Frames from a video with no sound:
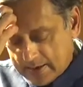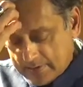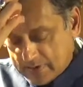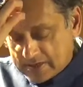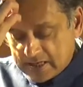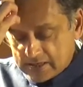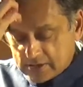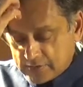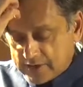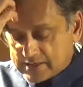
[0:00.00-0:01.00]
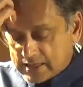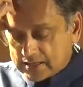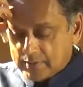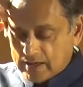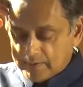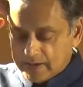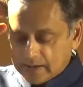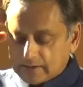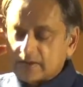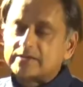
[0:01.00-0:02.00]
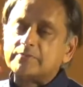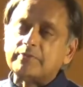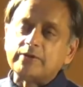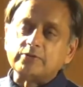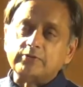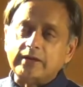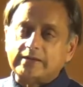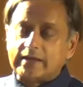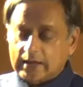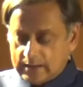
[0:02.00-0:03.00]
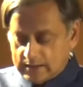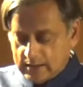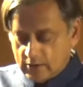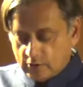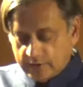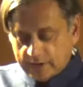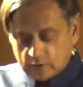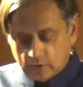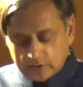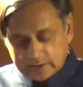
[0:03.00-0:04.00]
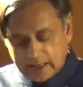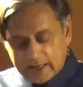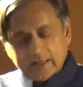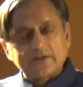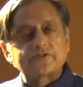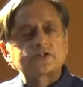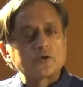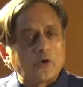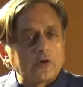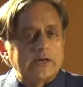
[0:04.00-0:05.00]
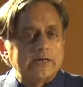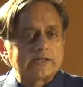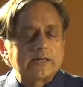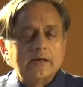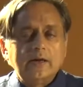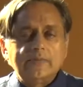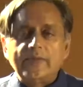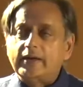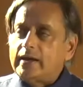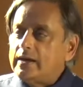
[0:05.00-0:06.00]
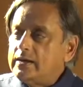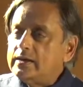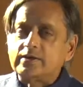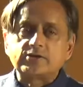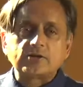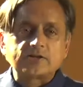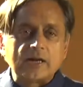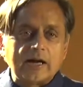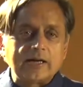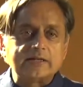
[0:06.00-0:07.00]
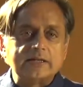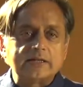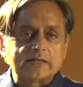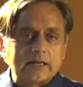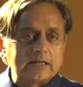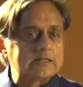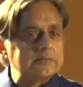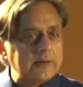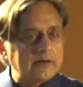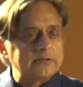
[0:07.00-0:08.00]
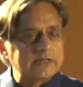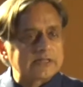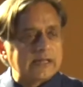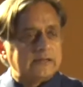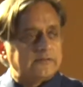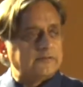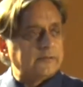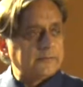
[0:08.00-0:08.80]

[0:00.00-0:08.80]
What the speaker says: In this sense, to retell the Mahabharata is simply to retell or recall the kind of stories that Indian society tells about itself.